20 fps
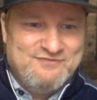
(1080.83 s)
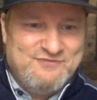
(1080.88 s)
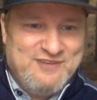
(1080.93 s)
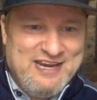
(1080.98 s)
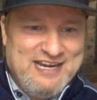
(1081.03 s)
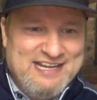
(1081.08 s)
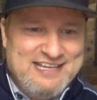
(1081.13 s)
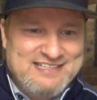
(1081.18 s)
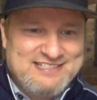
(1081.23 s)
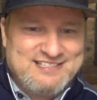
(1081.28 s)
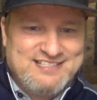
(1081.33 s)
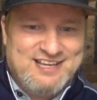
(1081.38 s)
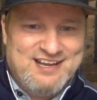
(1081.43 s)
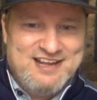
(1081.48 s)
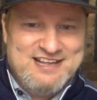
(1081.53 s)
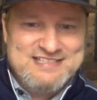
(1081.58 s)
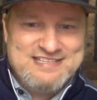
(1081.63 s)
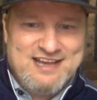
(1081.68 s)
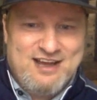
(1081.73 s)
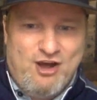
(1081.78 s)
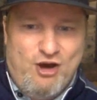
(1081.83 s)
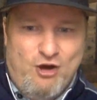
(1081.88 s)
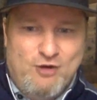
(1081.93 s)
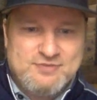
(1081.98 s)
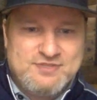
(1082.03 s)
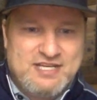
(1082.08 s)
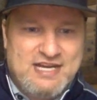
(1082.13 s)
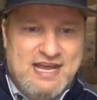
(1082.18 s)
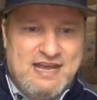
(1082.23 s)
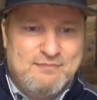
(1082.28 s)
Phoenix Suns at
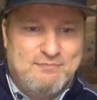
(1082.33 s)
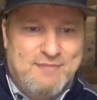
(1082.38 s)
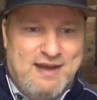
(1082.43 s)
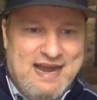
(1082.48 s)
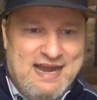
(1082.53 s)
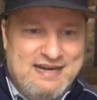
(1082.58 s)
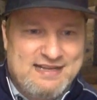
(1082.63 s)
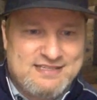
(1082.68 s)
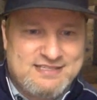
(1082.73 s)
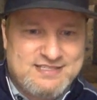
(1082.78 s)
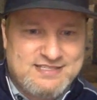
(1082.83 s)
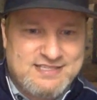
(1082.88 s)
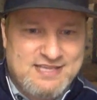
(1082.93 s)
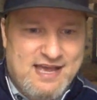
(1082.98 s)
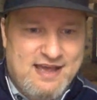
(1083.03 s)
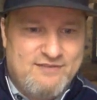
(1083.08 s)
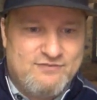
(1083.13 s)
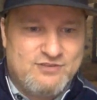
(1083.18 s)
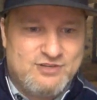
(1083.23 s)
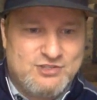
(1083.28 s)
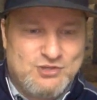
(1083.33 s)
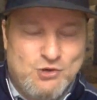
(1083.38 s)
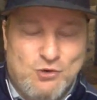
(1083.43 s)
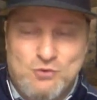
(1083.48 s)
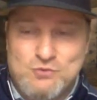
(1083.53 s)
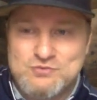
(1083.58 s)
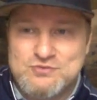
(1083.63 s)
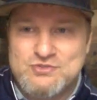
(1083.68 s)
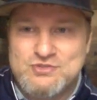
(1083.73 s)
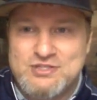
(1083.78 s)
home tonight, -7,
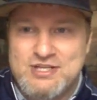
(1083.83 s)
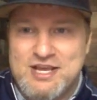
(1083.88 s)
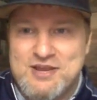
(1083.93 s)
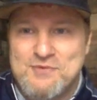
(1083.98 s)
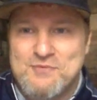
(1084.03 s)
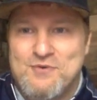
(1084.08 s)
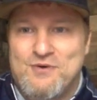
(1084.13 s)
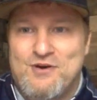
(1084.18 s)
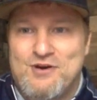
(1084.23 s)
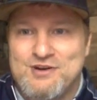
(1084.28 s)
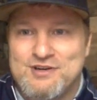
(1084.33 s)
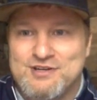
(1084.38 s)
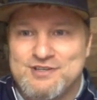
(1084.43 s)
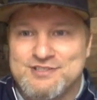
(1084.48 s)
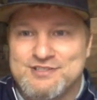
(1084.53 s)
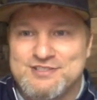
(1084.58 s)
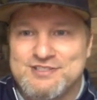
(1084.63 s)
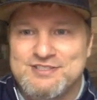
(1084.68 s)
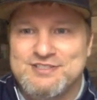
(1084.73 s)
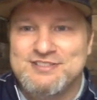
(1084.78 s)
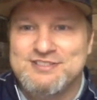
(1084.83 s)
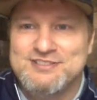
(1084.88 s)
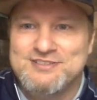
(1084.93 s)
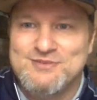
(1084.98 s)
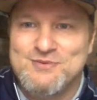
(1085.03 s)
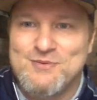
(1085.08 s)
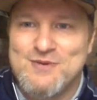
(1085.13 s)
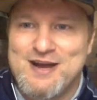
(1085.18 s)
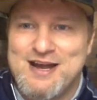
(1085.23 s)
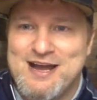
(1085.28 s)
Golden State Warriors.
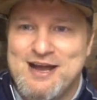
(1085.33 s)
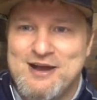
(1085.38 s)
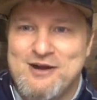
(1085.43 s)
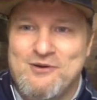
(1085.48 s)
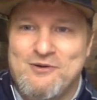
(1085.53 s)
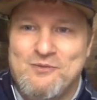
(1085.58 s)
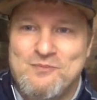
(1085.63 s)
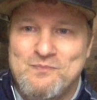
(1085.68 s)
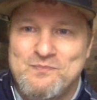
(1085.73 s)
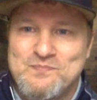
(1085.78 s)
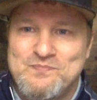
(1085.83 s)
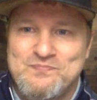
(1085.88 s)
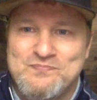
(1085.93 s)
Wow.